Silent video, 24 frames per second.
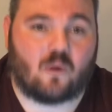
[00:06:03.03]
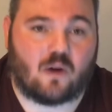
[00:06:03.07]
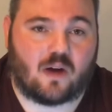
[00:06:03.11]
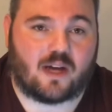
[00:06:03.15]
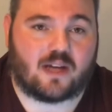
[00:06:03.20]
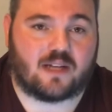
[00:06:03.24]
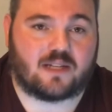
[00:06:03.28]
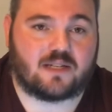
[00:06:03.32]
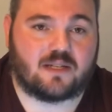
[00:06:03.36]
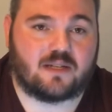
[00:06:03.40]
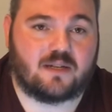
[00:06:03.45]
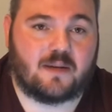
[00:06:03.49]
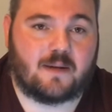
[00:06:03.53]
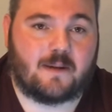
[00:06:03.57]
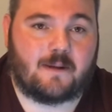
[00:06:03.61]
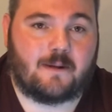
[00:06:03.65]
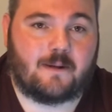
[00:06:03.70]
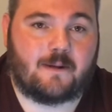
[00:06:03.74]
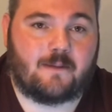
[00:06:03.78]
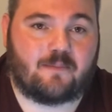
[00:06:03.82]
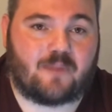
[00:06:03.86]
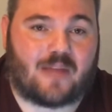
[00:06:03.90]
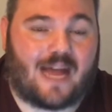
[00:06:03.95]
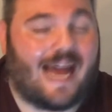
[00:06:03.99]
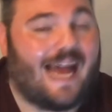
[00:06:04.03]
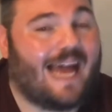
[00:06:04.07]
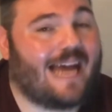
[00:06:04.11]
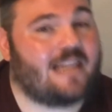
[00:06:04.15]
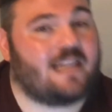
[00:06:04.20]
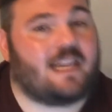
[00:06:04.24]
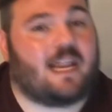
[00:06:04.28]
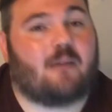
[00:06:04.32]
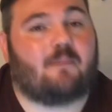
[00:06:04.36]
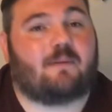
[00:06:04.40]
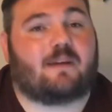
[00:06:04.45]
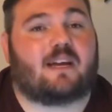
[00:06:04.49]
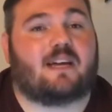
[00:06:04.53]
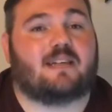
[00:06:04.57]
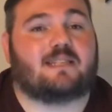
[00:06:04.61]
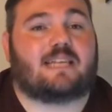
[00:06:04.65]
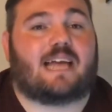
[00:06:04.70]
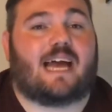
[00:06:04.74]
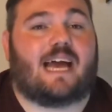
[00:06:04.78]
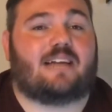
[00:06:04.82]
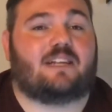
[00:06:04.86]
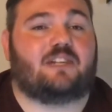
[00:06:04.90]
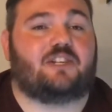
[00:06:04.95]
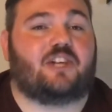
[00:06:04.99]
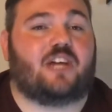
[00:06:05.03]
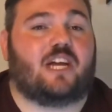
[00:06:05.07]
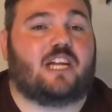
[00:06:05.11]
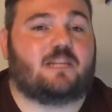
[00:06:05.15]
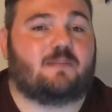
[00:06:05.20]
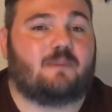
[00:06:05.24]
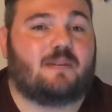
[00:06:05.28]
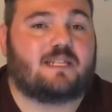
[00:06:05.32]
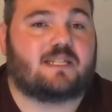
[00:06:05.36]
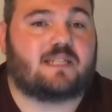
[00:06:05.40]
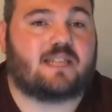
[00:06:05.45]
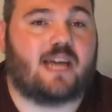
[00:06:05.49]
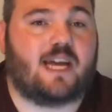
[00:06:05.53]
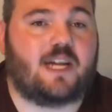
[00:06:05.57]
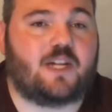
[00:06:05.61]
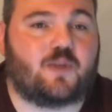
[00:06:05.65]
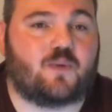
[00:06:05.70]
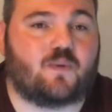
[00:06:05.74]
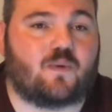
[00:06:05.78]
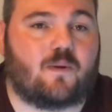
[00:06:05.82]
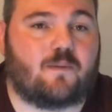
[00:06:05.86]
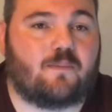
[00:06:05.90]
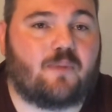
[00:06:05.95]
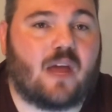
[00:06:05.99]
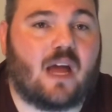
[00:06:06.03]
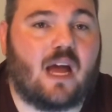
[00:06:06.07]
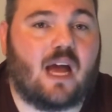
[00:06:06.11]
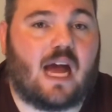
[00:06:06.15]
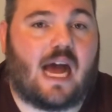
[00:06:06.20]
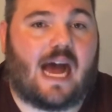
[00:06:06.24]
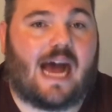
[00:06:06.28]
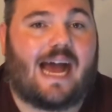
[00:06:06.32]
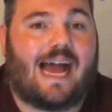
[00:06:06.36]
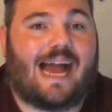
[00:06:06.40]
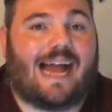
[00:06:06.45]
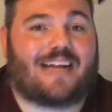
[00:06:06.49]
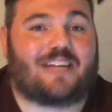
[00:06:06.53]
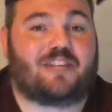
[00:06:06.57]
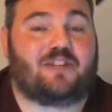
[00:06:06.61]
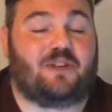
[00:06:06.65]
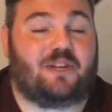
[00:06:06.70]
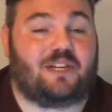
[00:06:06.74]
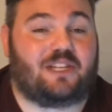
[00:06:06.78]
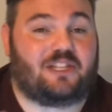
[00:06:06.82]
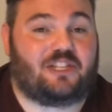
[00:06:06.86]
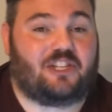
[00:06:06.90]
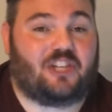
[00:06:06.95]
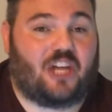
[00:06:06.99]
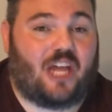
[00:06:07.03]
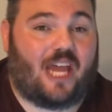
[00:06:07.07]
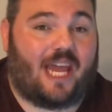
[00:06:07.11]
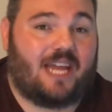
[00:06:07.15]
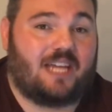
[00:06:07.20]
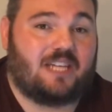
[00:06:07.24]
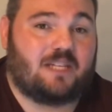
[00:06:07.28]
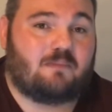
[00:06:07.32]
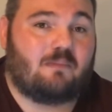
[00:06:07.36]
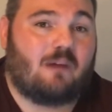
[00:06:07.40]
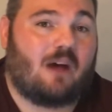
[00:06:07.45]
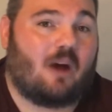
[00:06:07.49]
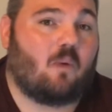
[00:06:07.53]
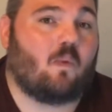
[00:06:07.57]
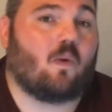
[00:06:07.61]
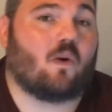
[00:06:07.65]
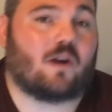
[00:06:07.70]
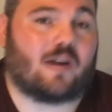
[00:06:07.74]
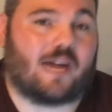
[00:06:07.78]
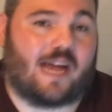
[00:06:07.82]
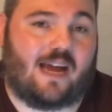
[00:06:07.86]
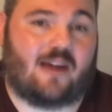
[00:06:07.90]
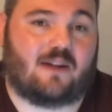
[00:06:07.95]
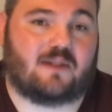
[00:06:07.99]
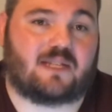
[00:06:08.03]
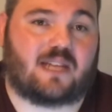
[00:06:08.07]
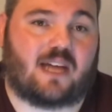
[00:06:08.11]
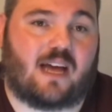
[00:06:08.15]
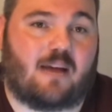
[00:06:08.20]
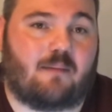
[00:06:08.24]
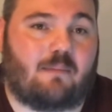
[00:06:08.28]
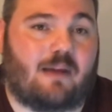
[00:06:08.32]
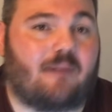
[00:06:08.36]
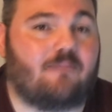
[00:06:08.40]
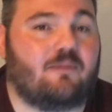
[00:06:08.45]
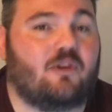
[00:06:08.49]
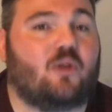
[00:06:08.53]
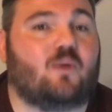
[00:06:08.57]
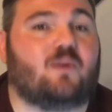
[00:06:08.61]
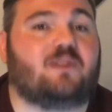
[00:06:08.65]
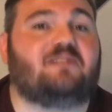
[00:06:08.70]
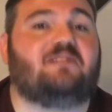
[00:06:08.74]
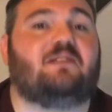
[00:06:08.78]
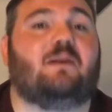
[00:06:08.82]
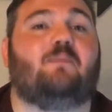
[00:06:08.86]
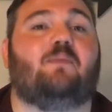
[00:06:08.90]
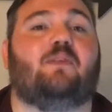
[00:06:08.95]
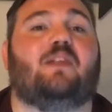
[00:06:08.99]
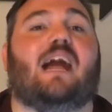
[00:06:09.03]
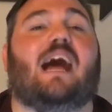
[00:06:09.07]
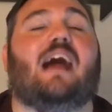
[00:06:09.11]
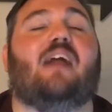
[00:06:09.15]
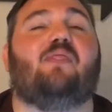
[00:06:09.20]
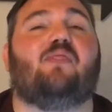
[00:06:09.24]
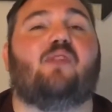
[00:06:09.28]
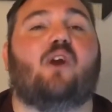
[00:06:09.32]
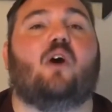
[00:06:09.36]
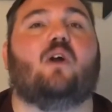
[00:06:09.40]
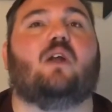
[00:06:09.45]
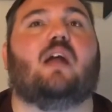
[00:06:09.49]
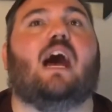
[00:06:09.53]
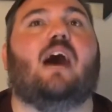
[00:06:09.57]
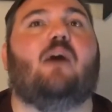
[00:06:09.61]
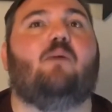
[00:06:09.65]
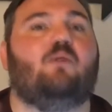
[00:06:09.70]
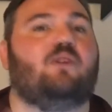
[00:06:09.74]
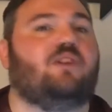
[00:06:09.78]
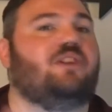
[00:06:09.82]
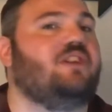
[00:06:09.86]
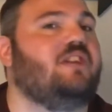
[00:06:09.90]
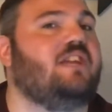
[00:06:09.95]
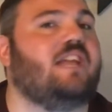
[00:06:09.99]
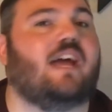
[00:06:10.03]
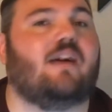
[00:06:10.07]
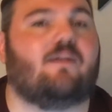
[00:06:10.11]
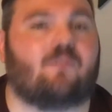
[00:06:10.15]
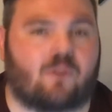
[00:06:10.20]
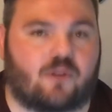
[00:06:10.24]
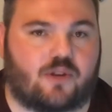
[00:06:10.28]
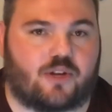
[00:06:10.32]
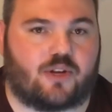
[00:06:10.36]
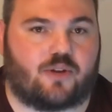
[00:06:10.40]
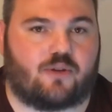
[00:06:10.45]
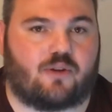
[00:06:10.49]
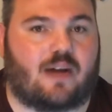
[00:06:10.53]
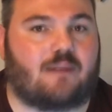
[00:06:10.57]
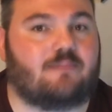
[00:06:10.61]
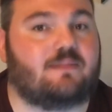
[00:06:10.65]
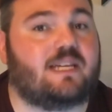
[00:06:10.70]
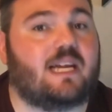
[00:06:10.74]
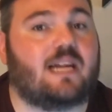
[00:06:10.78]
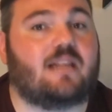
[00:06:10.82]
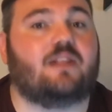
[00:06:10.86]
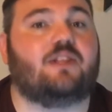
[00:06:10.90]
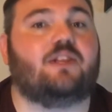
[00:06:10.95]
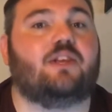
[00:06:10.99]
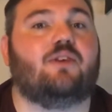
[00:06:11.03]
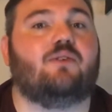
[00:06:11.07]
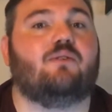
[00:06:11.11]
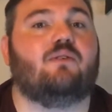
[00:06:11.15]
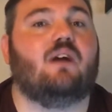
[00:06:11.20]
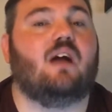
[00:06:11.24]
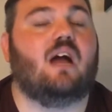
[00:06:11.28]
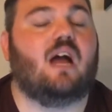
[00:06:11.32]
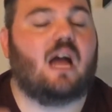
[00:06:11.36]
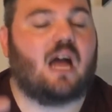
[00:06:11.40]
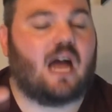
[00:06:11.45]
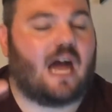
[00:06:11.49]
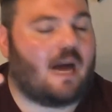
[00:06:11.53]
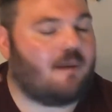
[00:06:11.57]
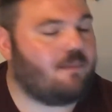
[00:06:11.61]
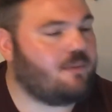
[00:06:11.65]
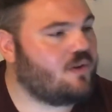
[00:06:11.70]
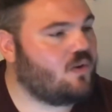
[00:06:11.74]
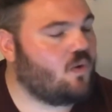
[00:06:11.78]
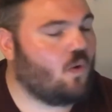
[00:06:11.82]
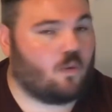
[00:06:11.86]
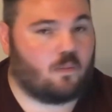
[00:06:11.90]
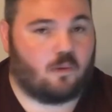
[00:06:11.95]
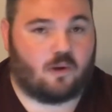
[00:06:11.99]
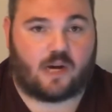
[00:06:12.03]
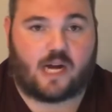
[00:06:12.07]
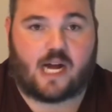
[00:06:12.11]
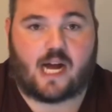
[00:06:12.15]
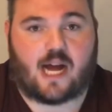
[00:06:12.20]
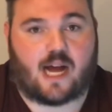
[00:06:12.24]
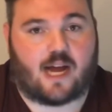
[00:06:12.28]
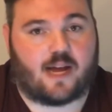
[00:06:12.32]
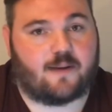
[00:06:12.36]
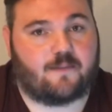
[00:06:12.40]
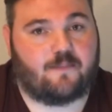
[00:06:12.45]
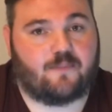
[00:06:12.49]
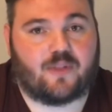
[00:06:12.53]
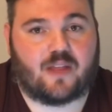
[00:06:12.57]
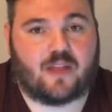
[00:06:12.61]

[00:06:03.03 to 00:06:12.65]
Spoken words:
what. Now, because I had to change my schedule, I actually changed my workout time. I'm doing something I thought I would never do. I'm telling you, I'm a normal guy.